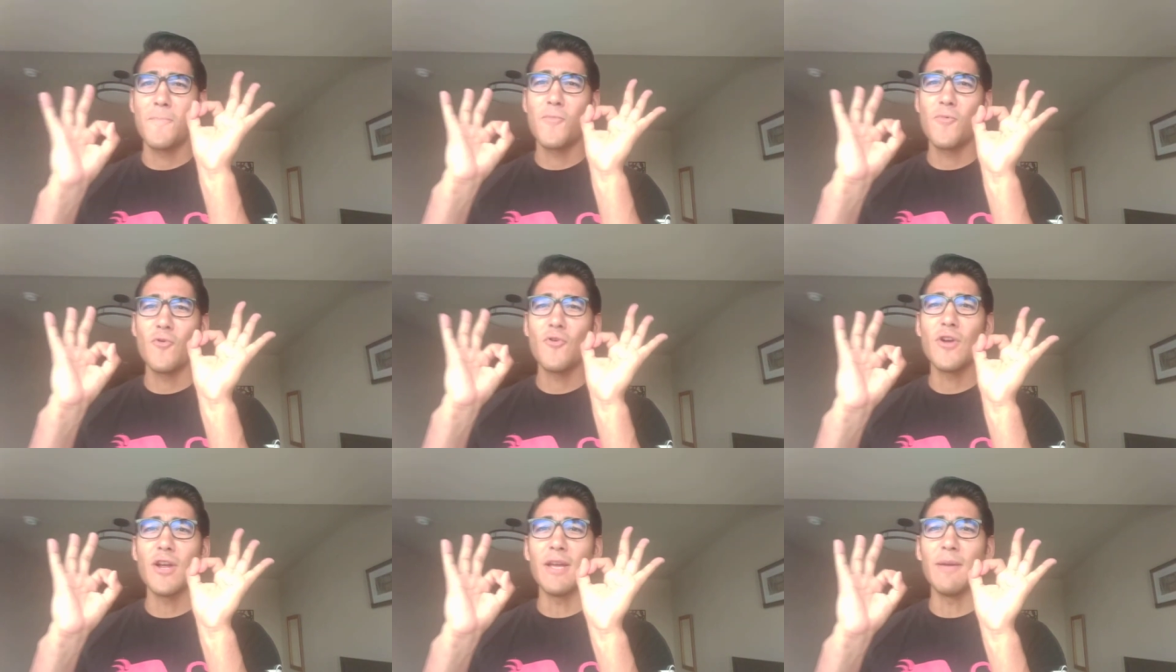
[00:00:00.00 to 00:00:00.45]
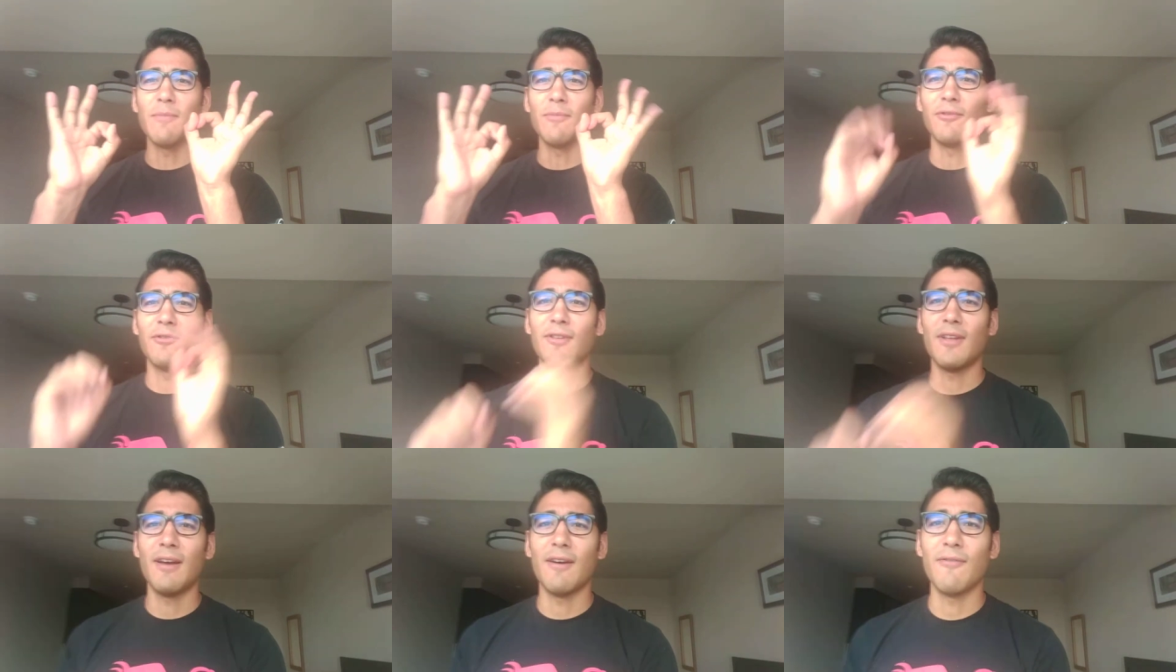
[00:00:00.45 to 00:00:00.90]
Prime
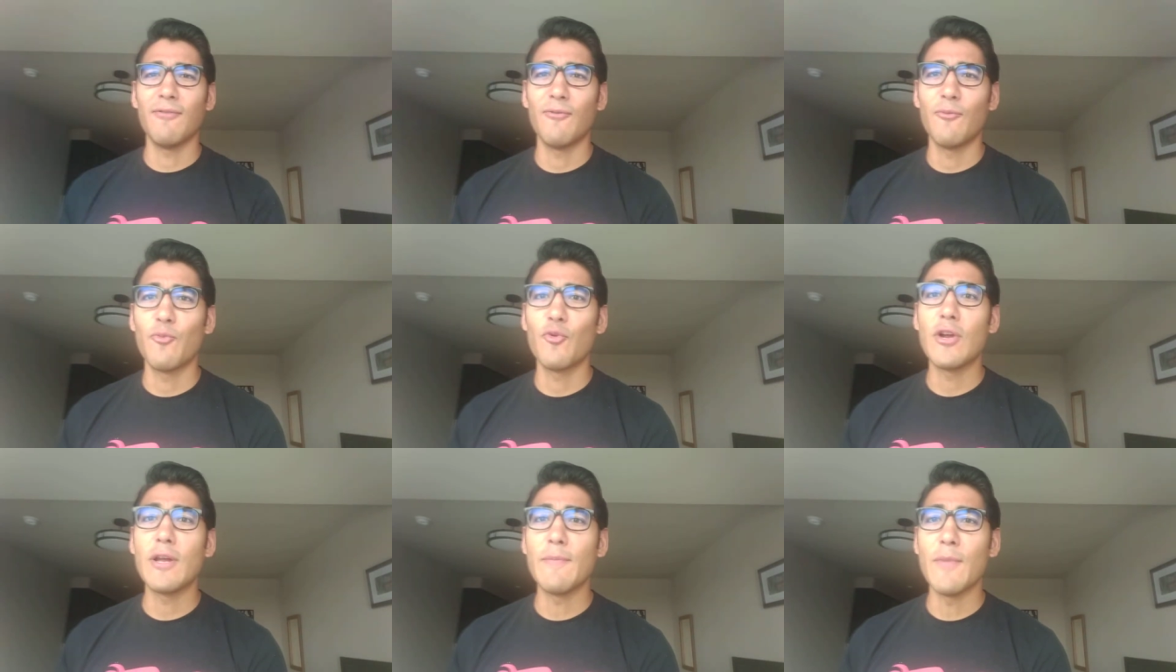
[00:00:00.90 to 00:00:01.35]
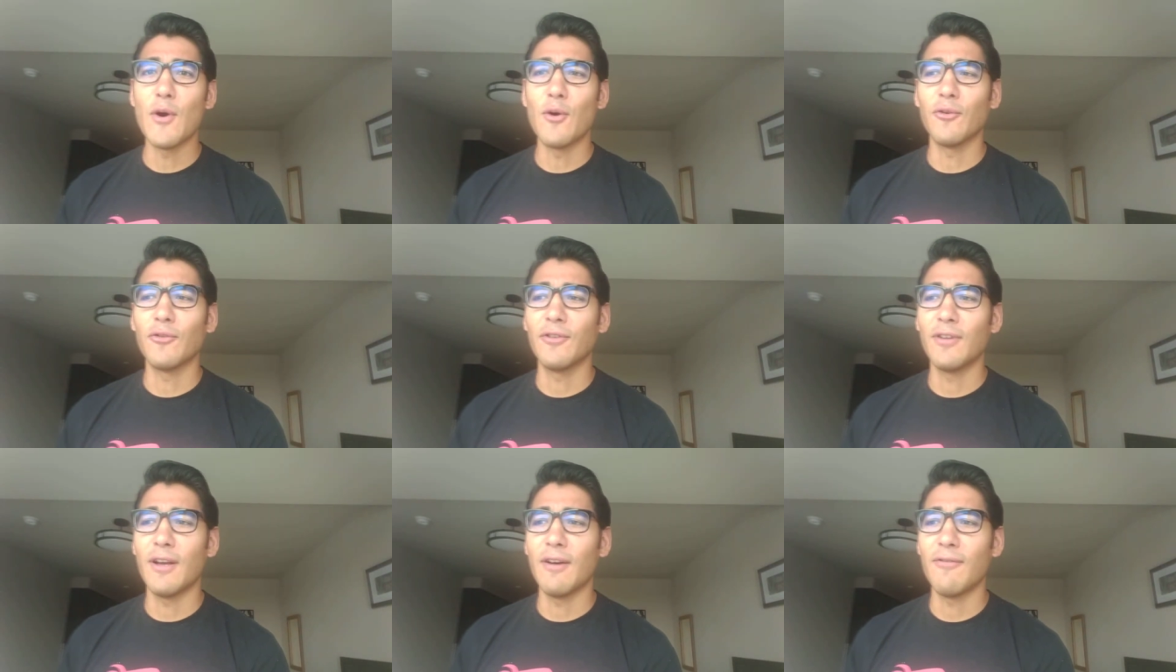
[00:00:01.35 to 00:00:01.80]
stuff. Primo
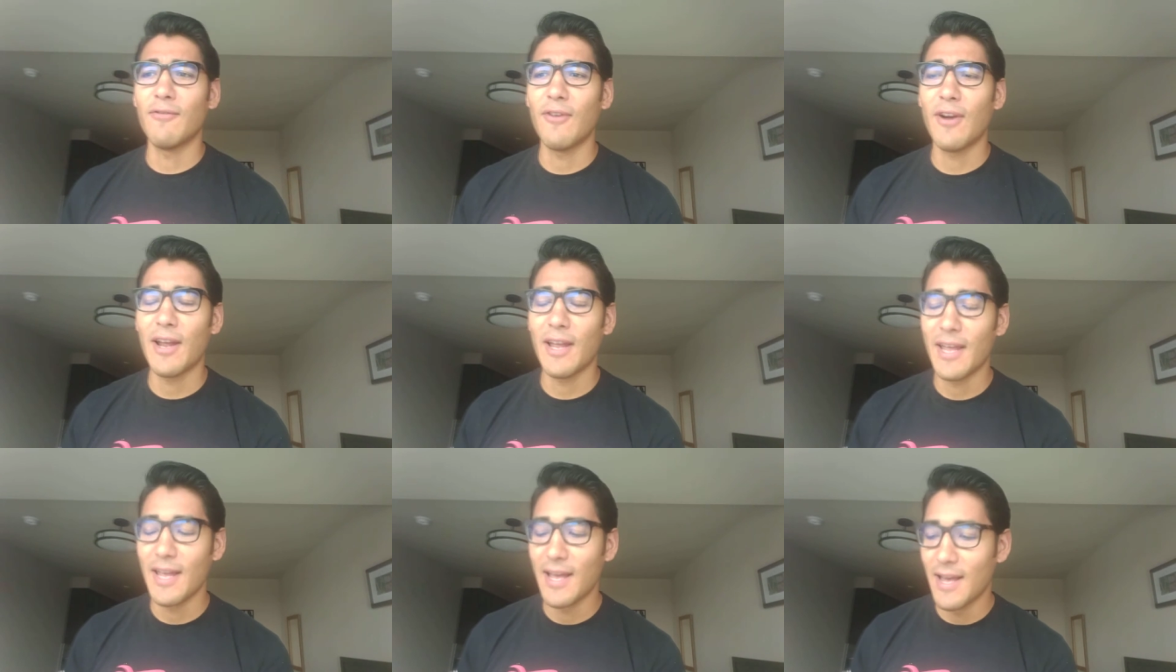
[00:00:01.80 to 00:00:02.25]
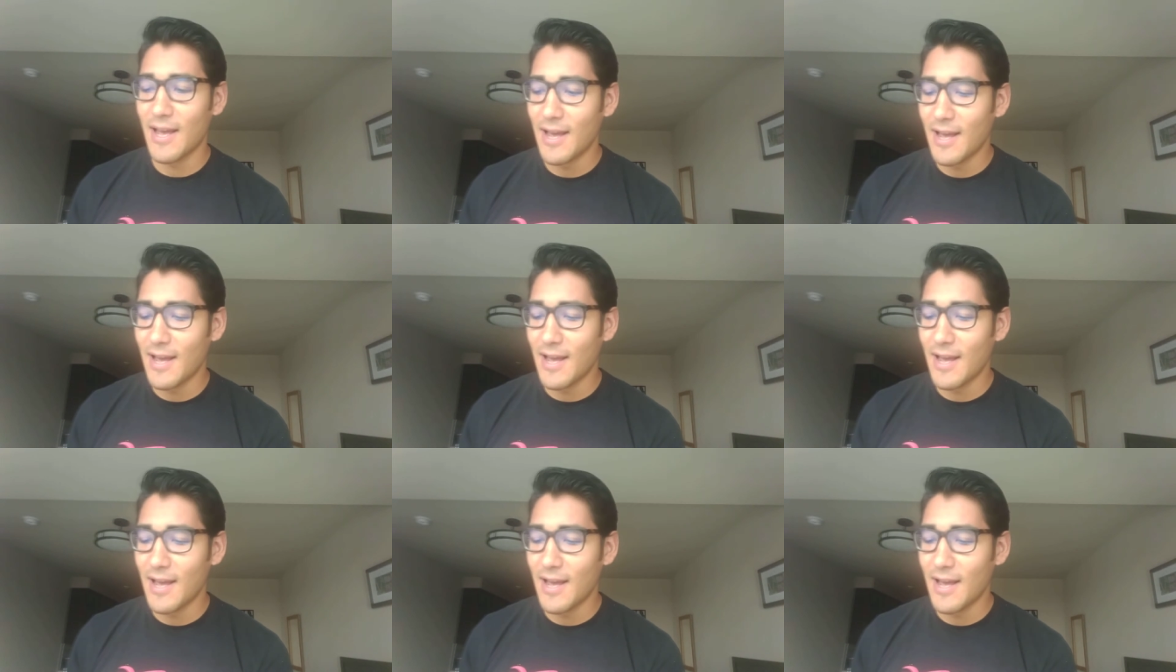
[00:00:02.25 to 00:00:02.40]
stuff, right?